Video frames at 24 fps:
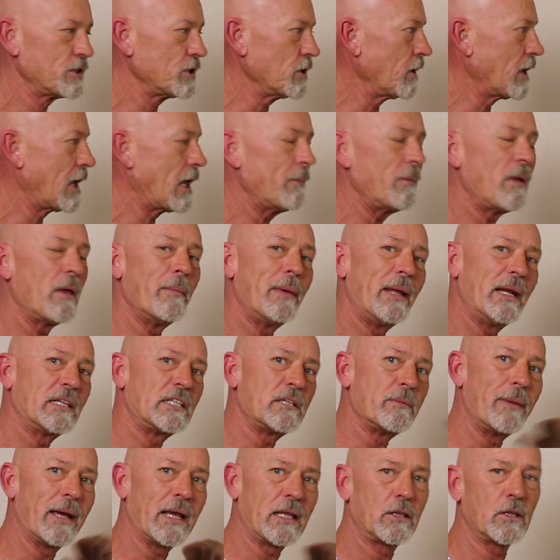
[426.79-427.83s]
So give me a
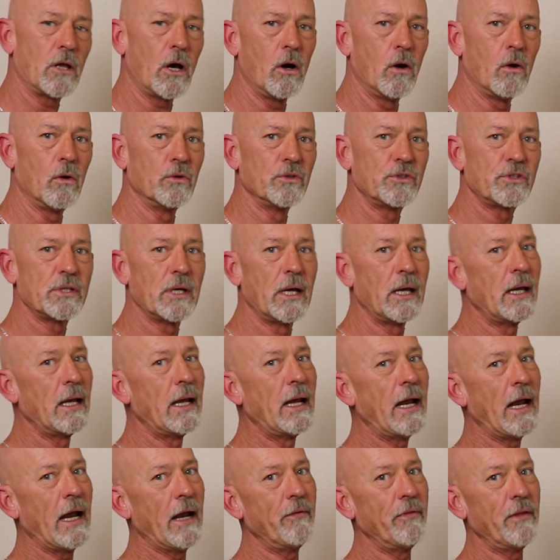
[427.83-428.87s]
minute to make those,
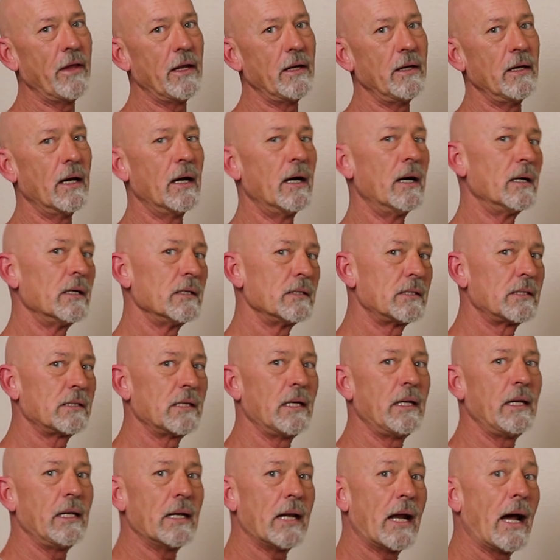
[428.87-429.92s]
and then
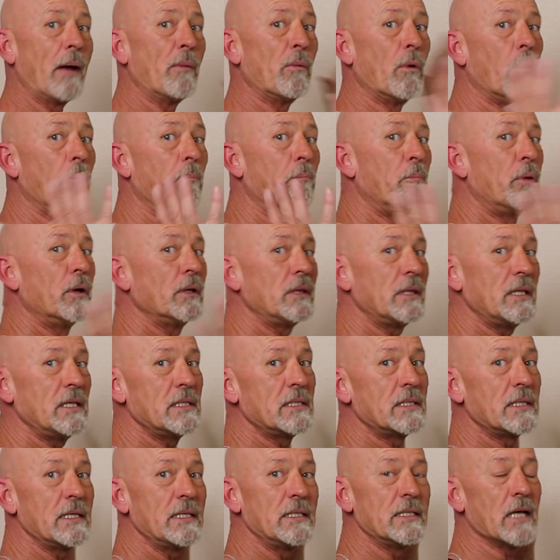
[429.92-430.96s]
Cindy and I will put
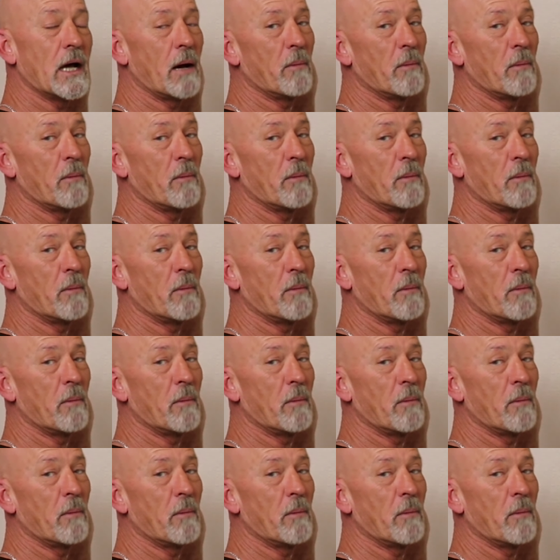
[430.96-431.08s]
these things